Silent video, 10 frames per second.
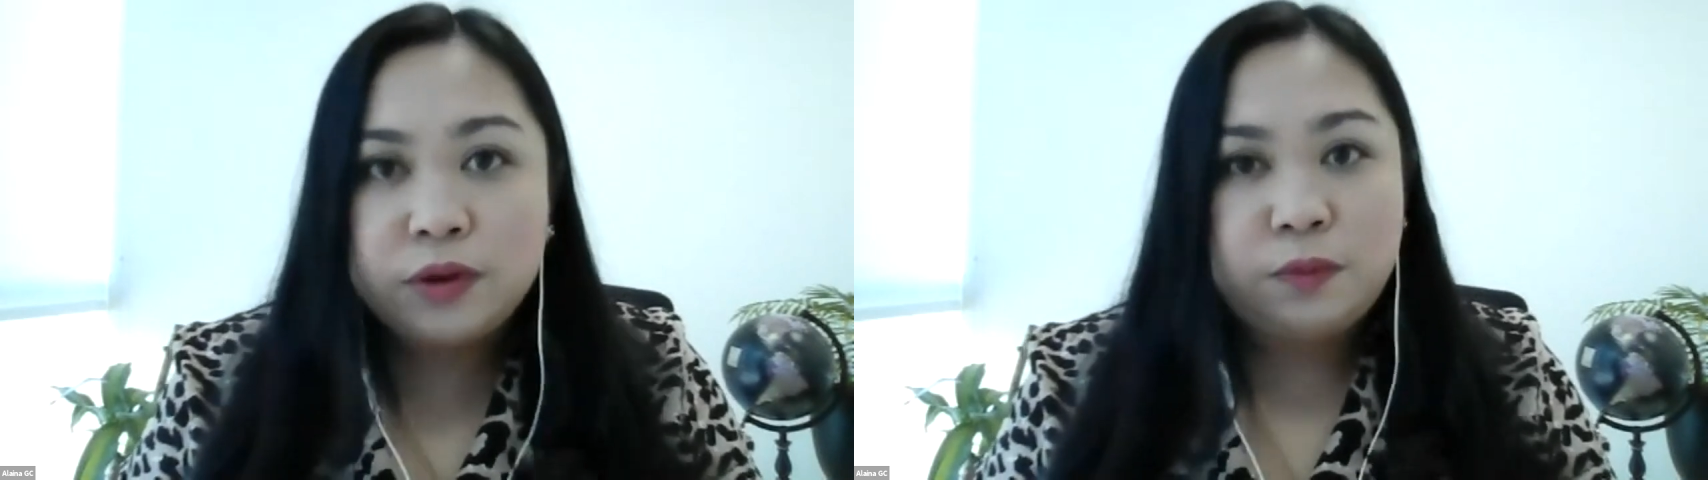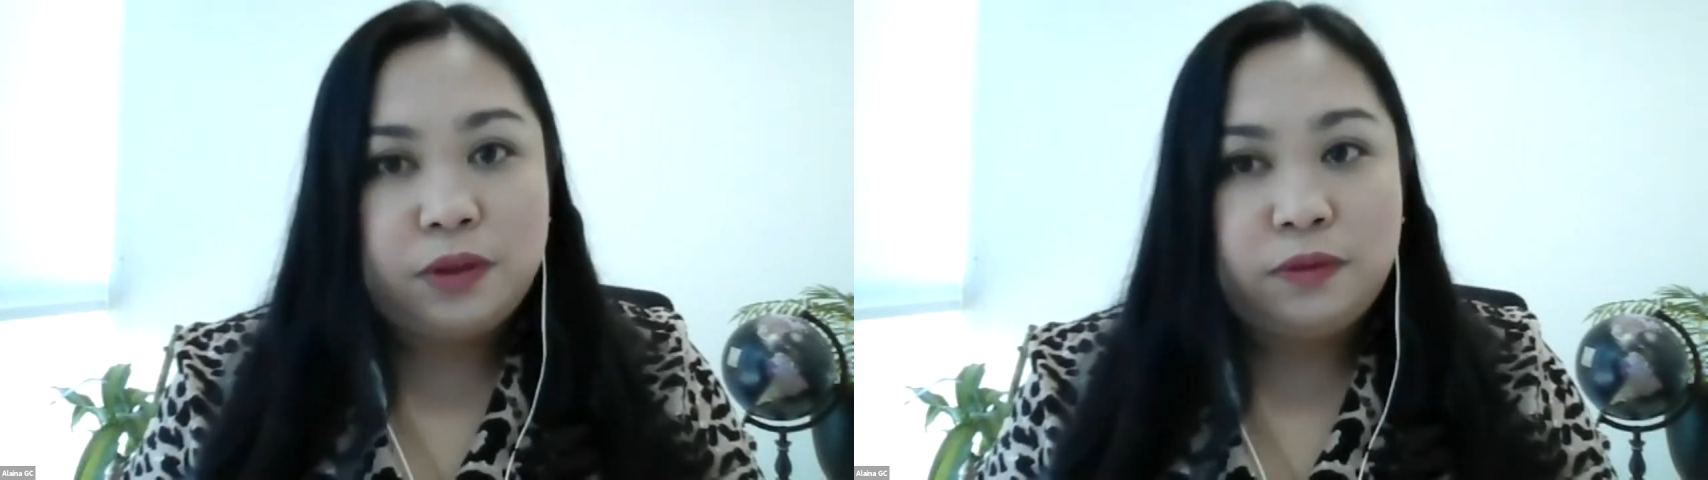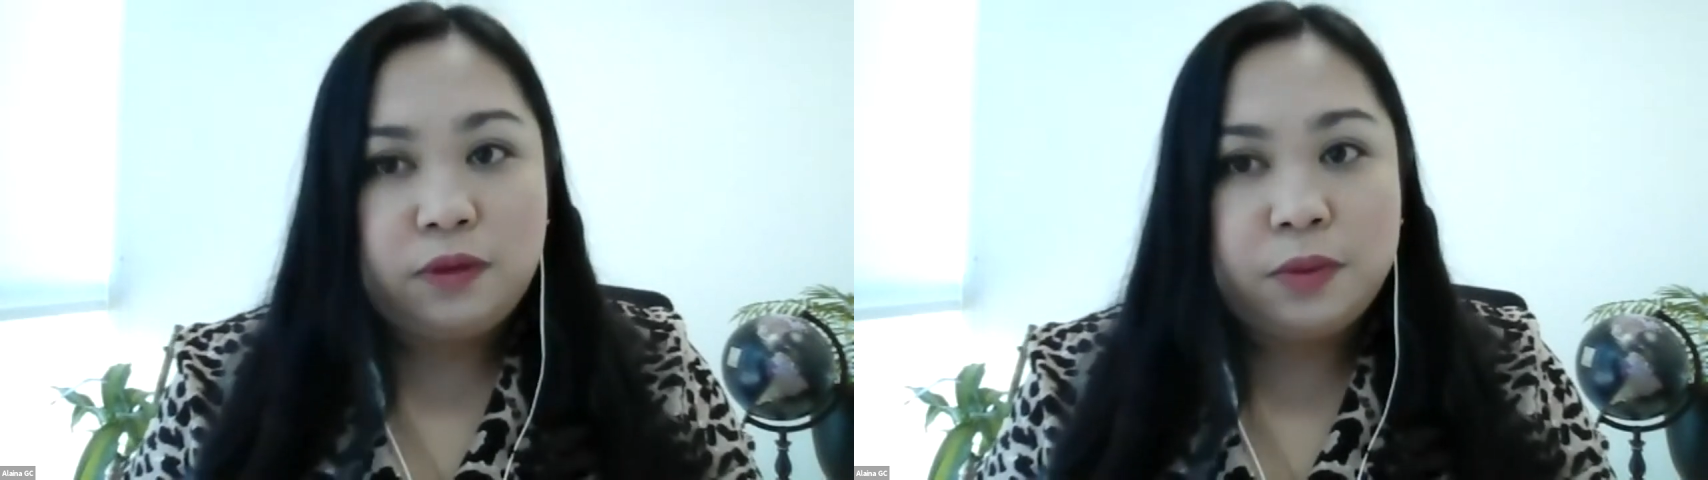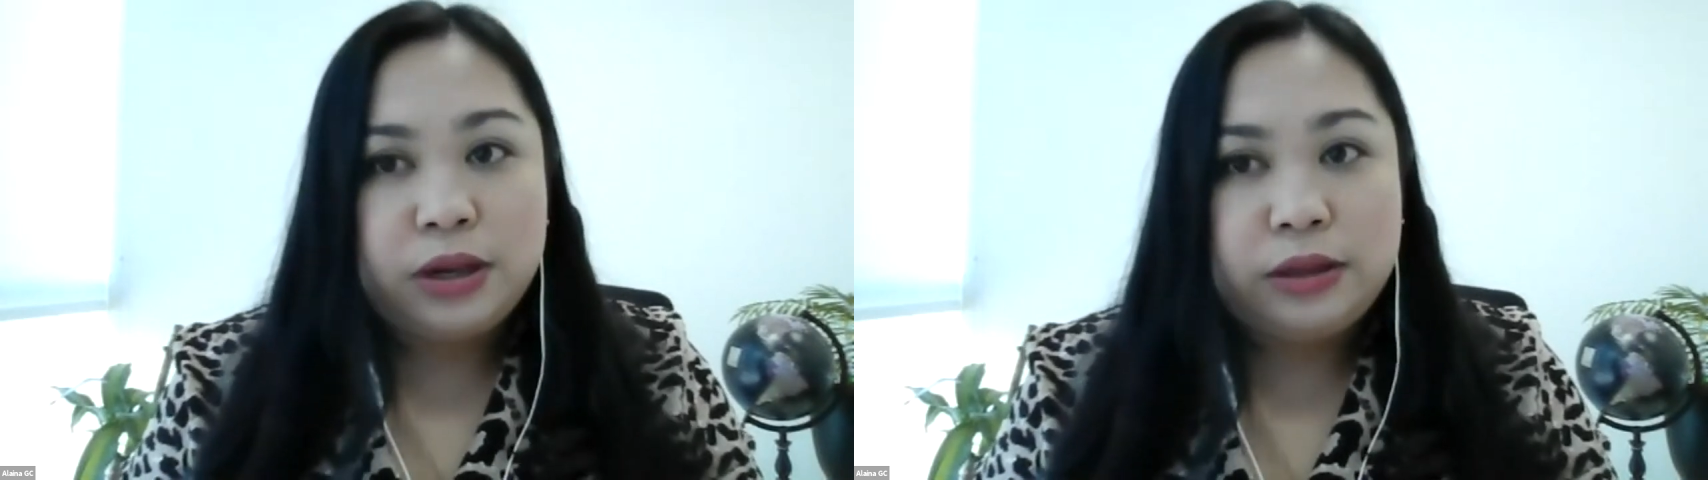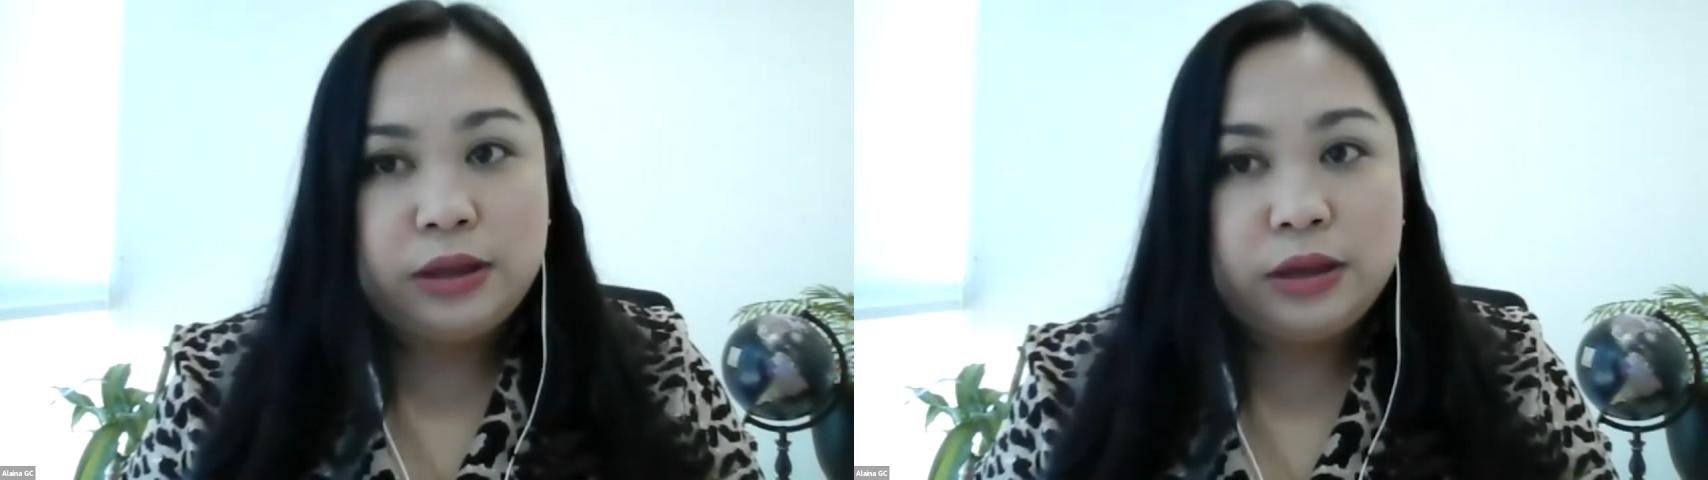
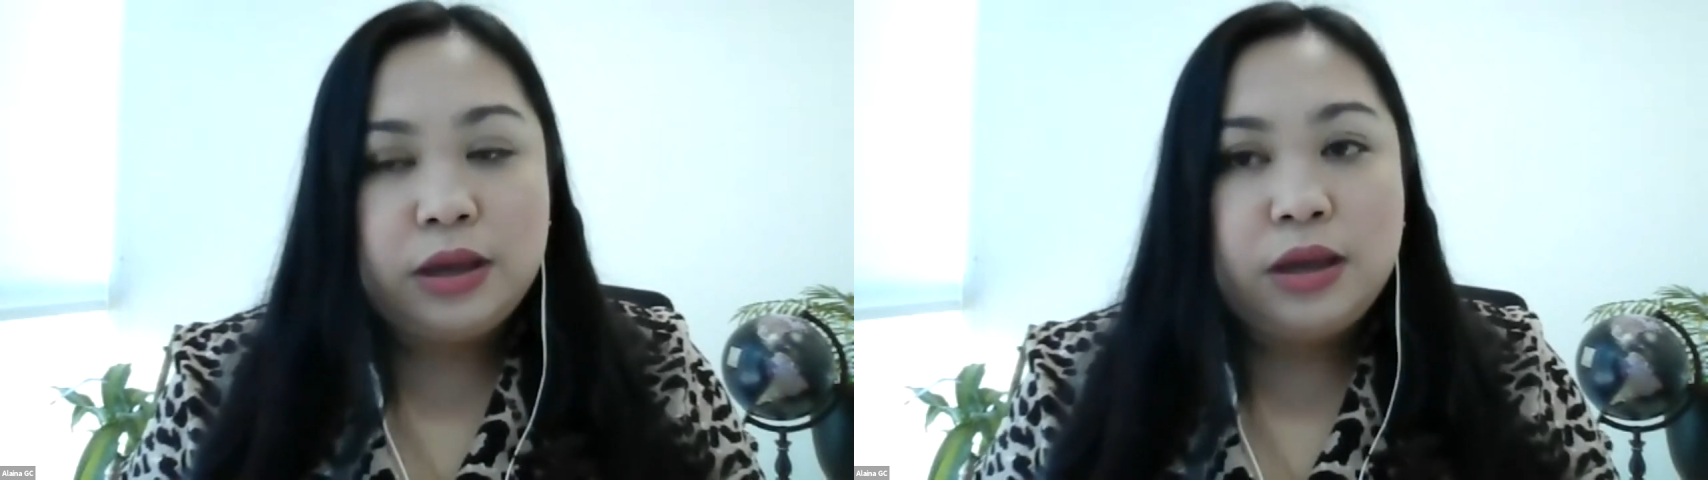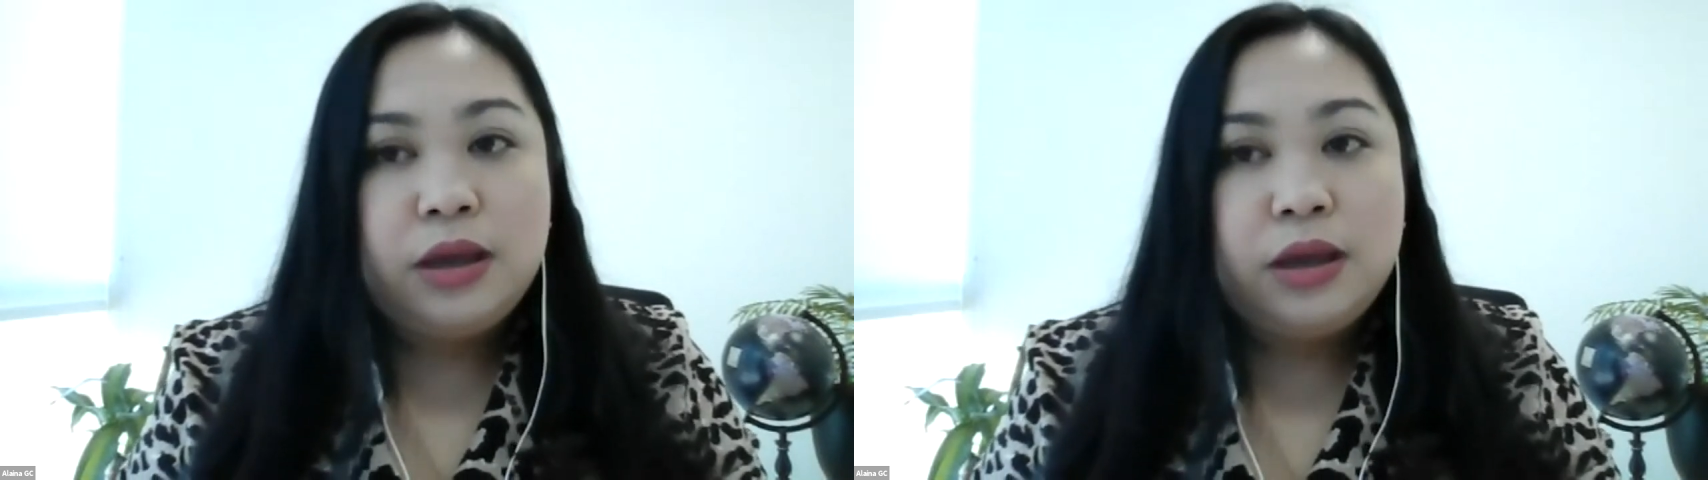responsibility